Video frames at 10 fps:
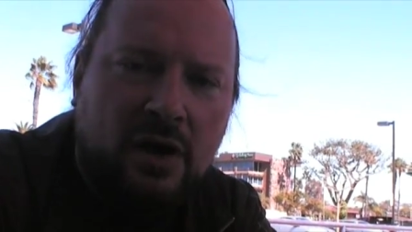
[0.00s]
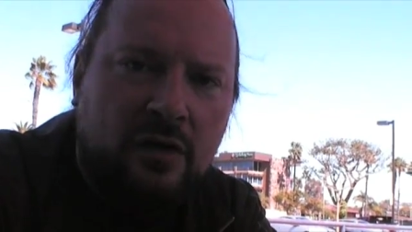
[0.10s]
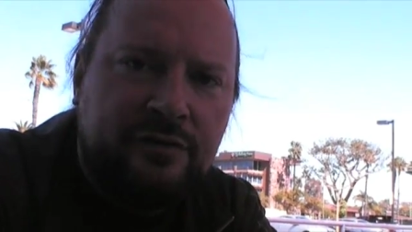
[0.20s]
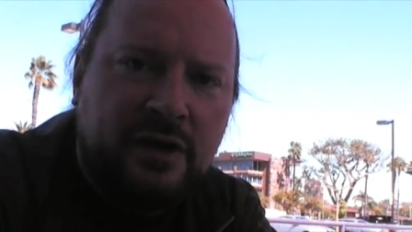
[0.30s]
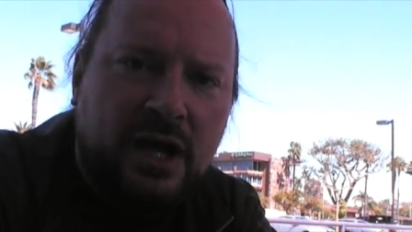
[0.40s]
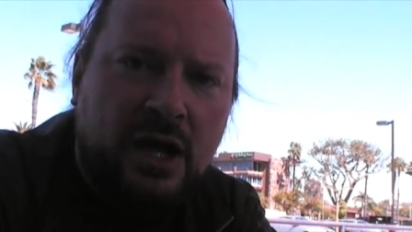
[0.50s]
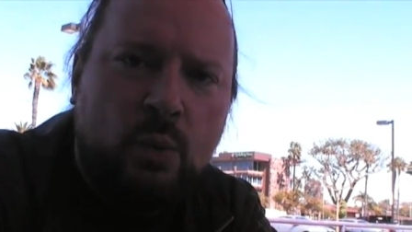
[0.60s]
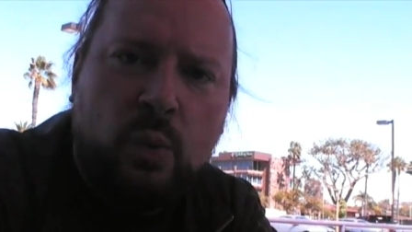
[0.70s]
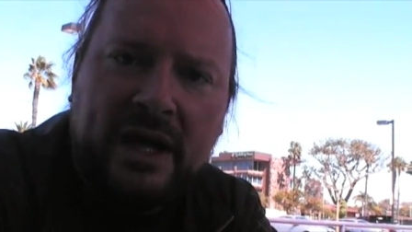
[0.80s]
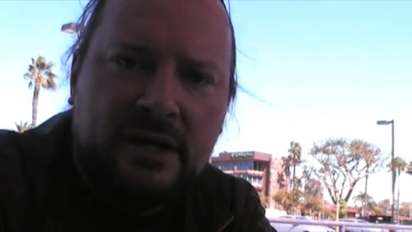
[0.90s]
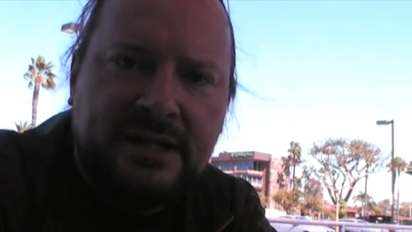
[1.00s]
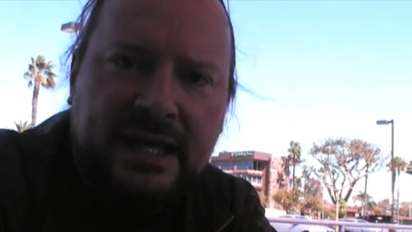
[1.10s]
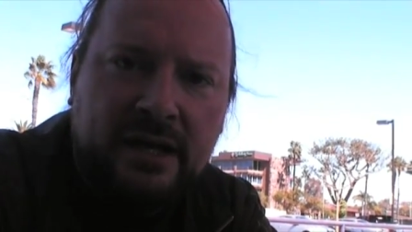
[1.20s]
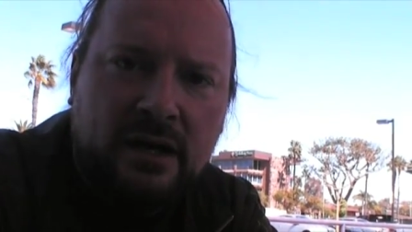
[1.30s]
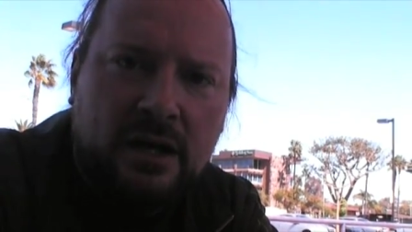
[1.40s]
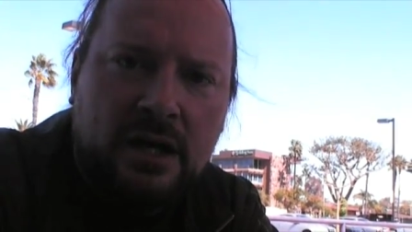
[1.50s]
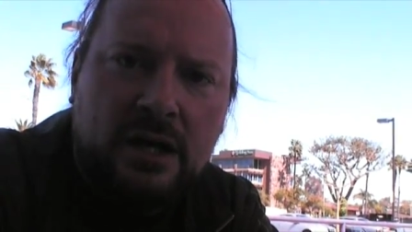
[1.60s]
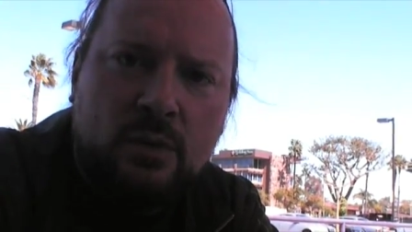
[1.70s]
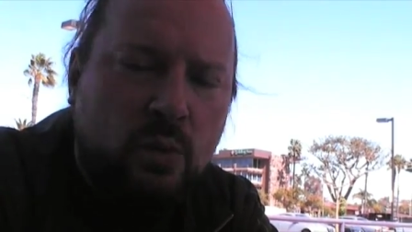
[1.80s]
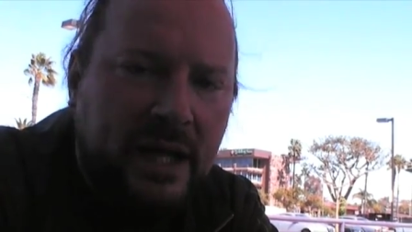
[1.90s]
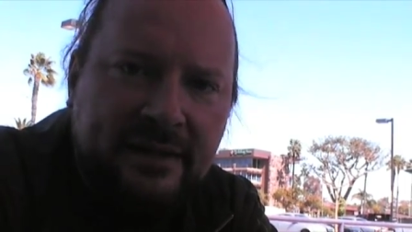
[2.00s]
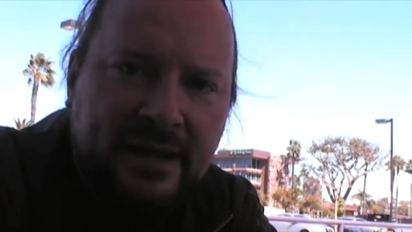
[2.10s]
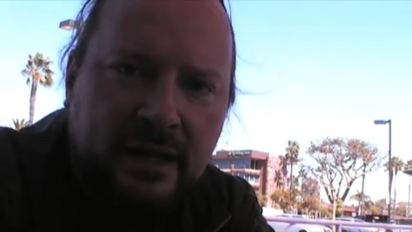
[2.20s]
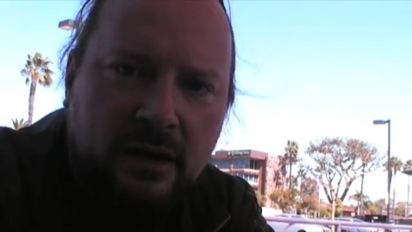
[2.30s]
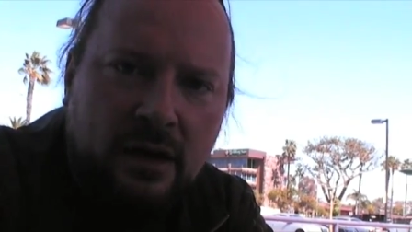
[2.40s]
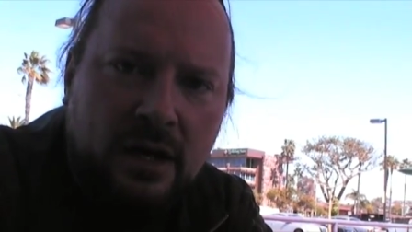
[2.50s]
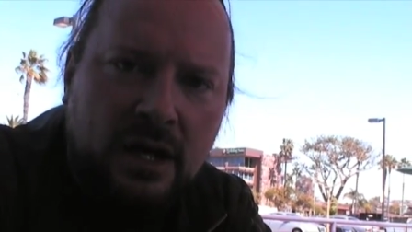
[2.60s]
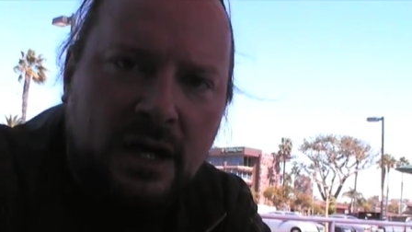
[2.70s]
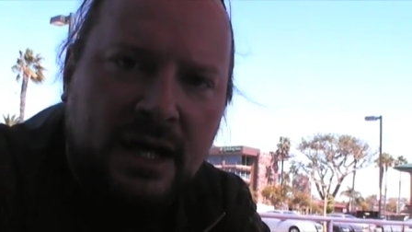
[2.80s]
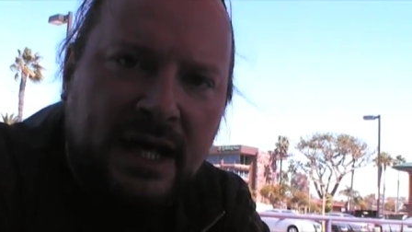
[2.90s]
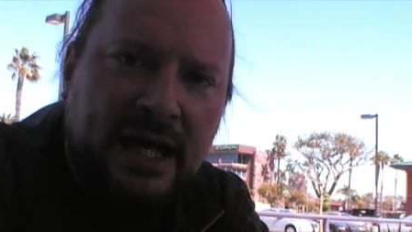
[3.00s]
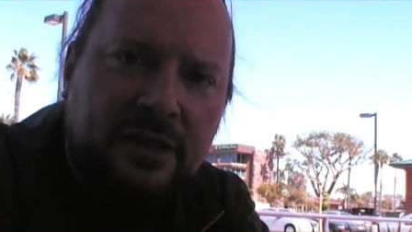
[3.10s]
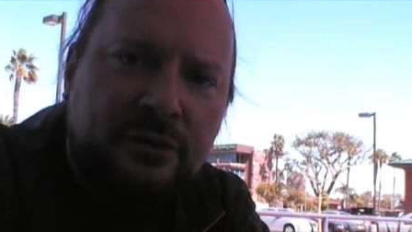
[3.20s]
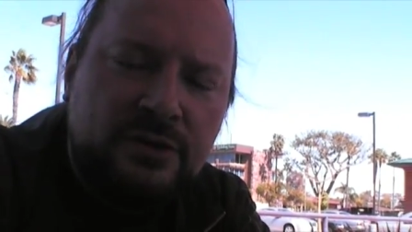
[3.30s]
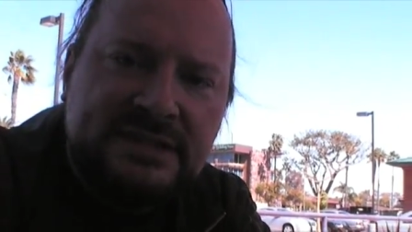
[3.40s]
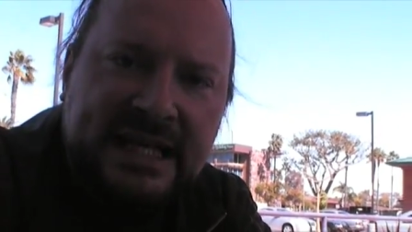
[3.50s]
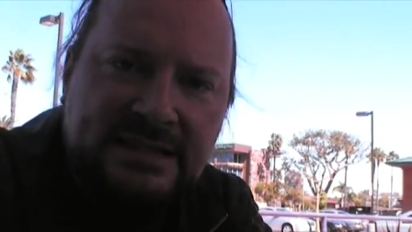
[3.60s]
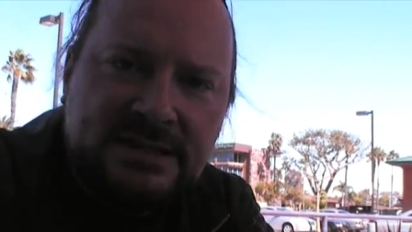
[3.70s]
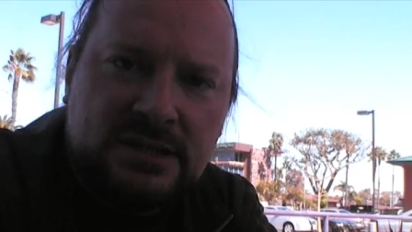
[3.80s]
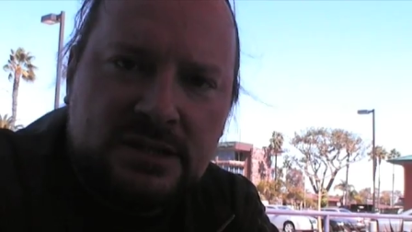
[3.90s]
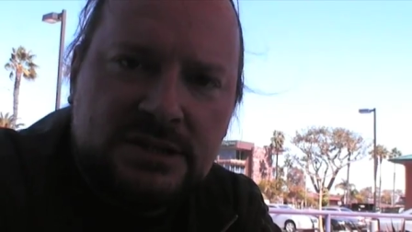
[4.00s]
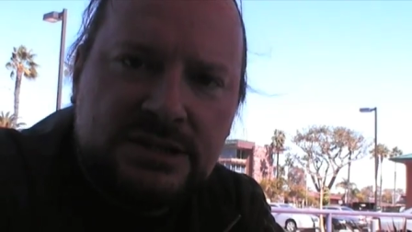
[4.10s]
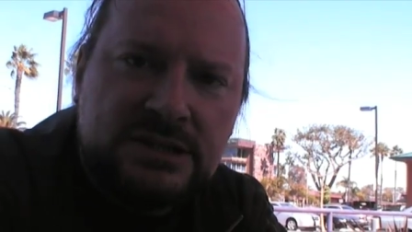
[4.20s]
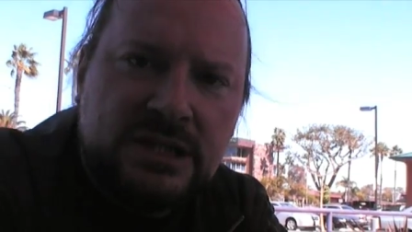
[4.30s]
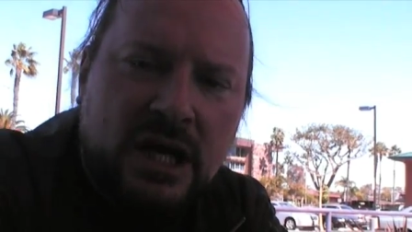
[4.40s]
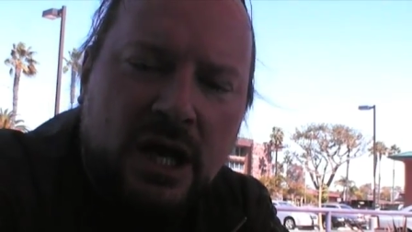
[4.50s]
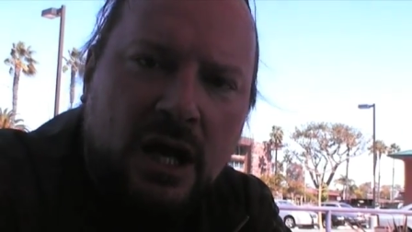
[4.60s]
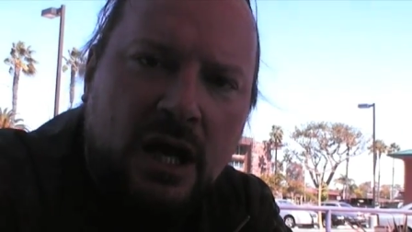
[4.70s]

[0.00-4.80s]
of where they are, when they are, and through sensors